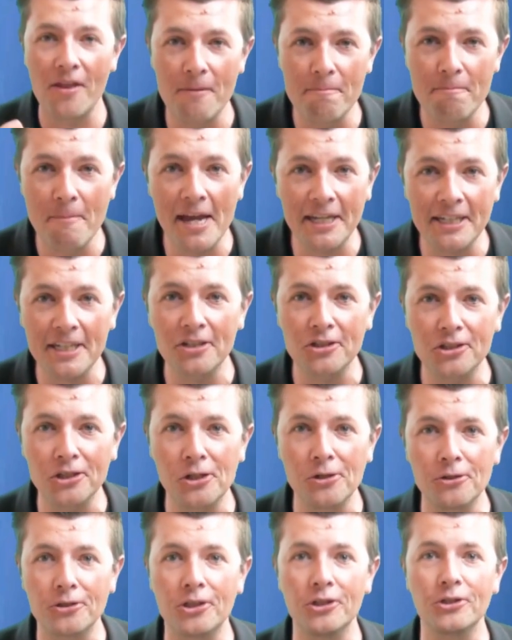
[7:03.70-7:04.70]
You either make
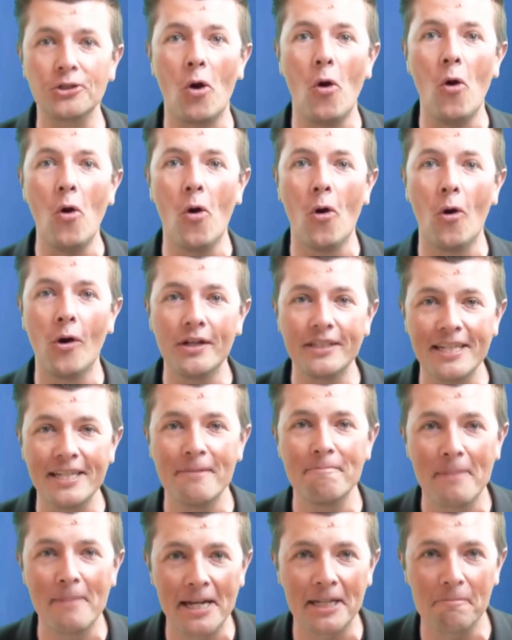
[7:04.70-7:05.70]
excuses or
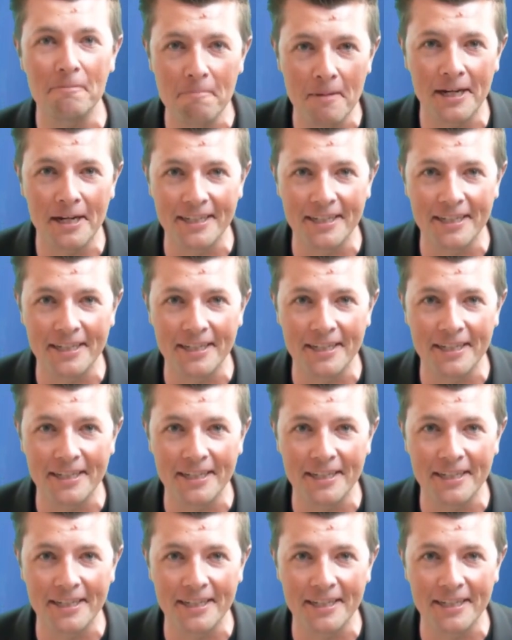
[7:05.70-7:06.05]
you make